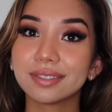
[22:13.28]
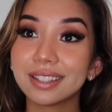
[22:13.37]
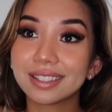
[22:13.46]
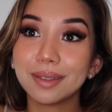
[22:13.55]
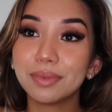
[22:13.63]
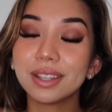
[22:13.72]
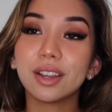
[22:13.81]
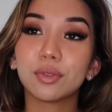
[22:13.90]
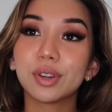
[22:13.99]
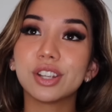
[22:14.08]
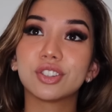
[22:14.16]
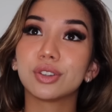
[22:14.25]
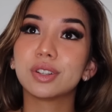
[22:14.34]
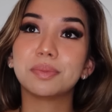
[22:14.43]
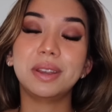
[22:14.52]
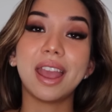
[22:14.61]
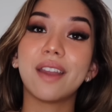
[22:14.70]
That's something that
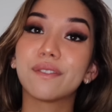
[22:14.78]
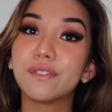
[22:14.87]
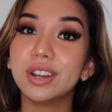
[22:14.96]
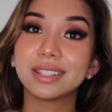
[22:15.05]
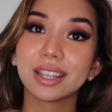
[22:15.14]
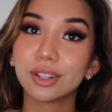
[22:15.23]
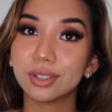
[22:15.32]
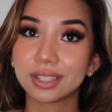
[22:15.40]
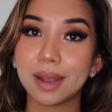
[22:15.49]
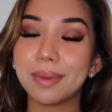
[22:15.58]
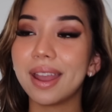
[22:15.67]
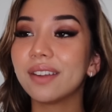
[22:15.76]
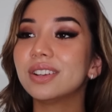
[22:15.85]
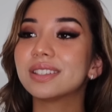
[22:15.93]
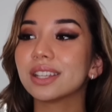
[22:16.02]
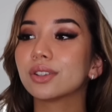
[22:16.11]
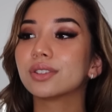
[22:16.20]
reassures me every single time.
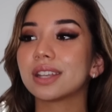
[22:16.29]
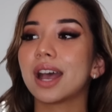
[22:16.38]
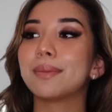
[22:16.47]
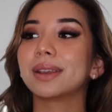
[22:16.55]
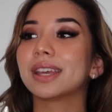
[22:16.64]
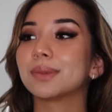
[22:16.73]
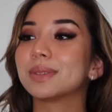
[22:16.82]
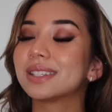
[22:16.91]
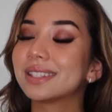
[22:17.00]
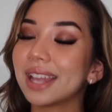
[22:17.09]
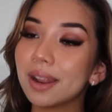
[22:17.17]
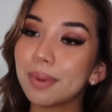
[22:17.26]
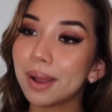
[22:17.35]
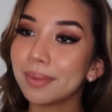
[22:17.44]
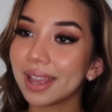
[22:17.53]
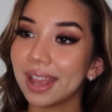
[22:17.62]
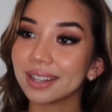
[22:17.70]
Every single time I get upset
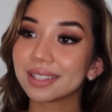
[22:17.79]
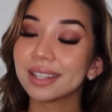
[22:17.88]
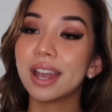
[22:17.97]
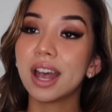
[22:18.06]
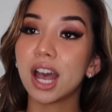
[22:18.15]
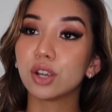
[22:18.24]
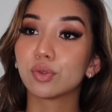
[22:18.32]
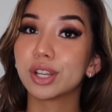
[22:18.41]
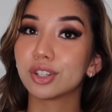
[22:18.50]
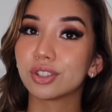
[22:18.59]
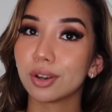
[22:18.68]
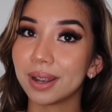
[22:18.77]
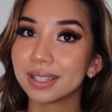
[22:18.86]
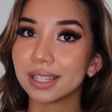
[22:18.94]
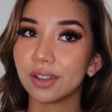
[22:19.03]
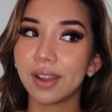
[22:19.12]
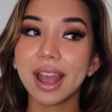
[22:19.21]
about my ex, I reassure
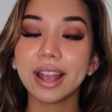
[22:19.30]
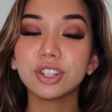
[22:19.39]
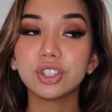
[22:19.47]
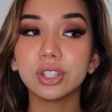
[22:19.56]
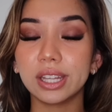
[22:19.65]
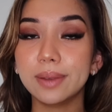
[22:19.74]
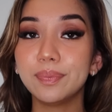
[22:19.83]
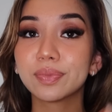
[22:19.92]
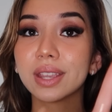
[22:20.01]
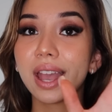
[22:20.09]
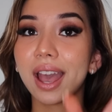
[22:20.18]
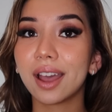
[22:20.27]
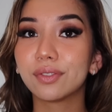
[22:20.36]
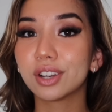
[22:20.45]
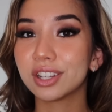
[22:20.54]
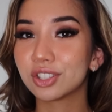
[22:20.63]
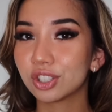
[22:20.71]
myself. I actually
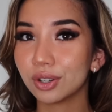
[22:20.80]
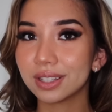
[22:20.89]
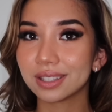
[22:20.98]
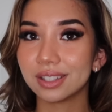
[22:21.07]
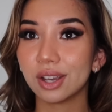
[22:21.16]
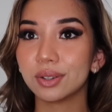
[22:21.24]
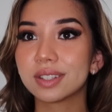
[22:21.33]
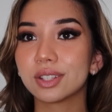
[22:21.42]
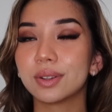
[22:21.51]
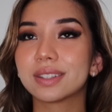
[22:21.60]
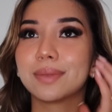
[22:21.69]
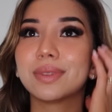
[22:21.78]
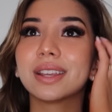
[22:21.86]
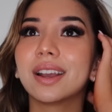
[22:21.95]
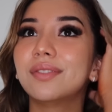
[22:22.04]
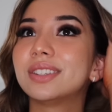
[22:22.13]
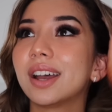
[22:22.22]
have reassurance notes, so it's something
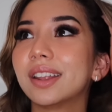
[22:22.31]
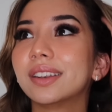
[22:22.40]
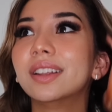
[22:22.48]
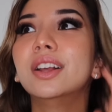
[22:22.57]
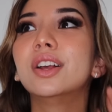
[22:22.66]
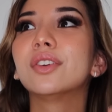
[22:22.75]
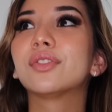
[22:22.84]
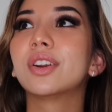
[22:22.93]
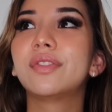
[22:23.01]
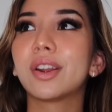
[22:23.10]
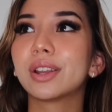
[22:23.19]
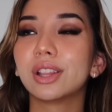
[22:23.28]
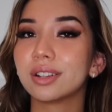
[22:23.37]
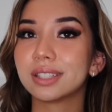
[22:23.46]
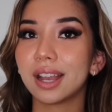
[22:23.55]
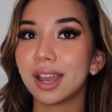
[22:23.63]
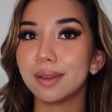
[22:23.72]
I've done for a very
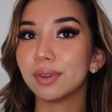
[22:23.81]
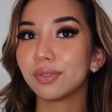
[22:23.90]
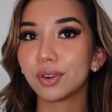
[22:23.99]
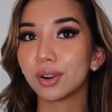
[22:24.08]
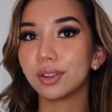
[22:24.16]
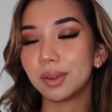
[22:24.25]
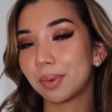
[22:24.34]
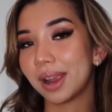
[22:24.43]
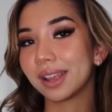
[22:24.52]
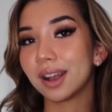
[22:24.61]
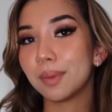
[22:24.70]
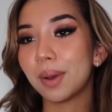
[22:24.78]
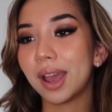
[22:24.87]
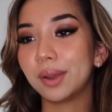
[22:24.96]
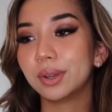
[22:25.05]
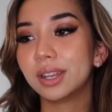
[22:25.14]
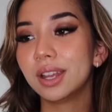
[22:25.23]
long time before the breakup.
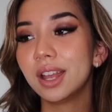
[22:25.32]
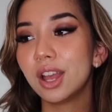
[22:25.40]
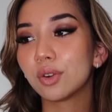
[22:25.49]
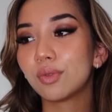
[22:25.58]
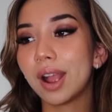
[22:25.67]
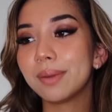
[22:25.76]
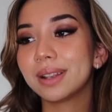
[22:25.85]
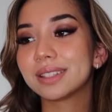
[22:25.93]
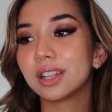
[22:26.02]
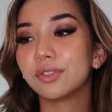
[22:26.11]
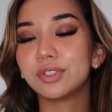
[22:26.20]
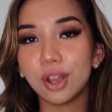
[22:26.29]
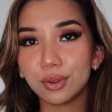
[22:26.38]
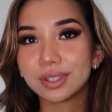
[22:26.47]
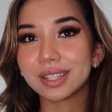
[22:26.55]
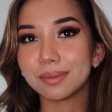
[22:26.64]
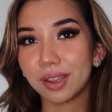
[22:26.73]
I would write myself
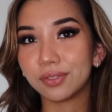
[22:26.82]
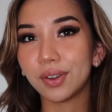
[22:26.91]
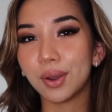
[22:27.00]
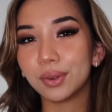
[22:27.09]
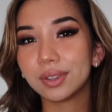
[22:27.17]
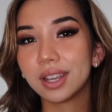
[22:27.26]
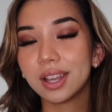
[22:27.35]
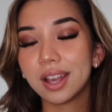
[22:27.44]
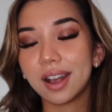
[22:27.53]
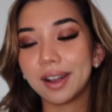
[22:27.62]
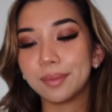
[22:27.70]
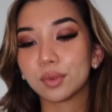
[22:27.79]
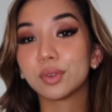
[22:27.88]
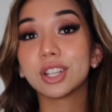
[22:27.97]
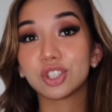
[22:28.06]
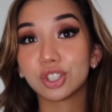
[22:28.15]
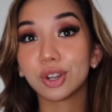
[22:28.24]
notes in my phone,
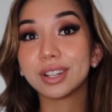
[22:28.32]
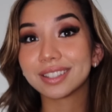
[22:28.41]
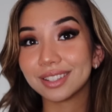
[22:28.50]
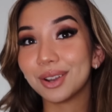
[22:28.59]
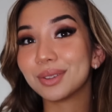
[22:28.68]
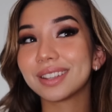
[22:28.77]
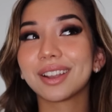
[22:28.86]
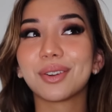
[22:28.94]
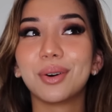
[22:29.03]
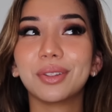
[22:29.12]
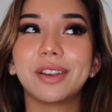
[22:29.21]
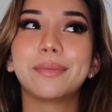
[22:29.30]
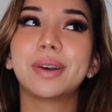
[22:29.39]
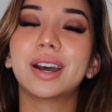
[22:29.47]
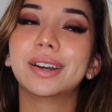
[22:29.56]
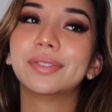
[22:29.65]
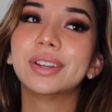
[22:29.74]
reassurance notes, I call them,
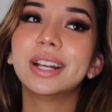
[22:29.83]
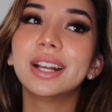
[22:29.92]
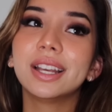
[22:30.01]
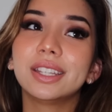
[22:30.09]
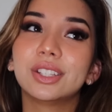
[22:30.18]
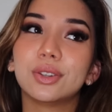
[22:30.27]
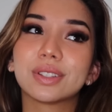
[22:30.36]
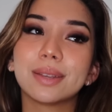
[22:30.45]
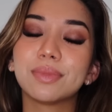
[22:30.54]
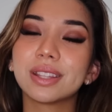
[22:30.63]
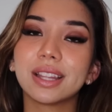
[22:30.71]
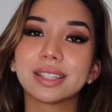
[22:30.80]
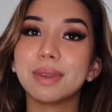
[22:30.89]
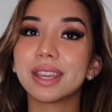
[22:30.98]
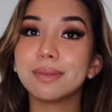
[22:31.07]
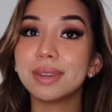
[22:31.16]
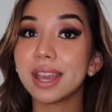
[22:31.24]
of, you know, something that's
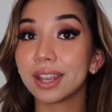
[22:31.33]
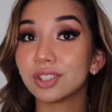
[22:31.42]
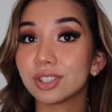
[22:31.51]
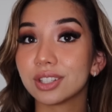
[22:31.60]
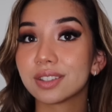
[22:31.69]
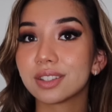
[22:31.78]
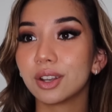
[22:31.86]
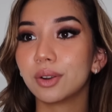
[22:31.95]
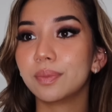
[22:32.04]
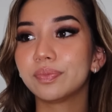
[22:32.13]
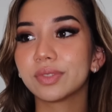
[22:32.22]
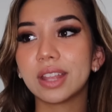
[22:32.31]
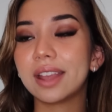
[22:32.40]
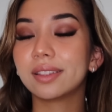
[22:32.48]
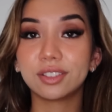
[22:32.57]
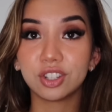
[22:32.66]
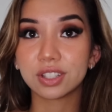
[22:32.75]
making me anxious. So
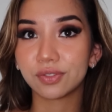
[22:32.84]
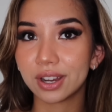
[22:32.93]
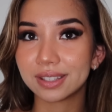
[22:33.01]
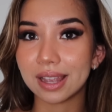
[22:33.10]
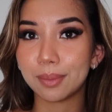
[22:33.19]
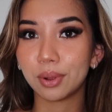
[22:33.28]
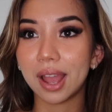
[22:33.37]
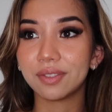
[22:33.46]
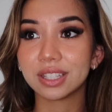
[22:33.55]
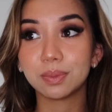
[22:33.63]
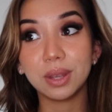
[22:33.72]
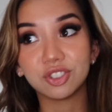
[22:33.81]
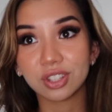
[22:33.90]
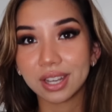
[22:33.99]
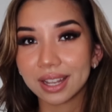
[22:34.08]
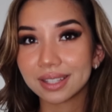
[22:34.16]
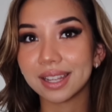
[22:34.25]
just for example, I have a speech
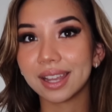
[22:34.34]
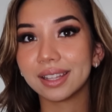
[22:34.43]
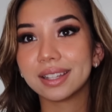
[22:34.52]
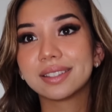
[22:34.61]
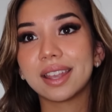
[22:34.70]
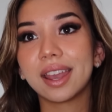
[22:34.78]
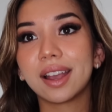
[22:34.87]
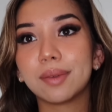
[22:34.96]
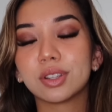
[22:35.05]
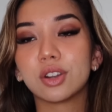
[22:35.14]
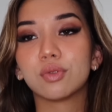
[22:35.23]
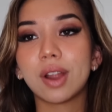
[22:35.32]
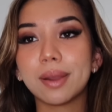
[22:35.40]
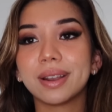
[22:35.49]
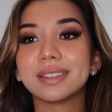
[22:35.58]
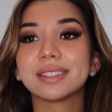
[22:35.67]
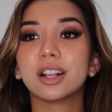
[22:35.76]
the next day, let's say. I'm gonna
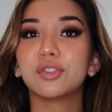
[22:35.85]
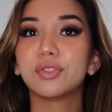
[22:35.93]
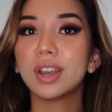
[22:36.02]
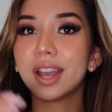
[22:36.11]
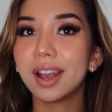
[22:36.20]
write myself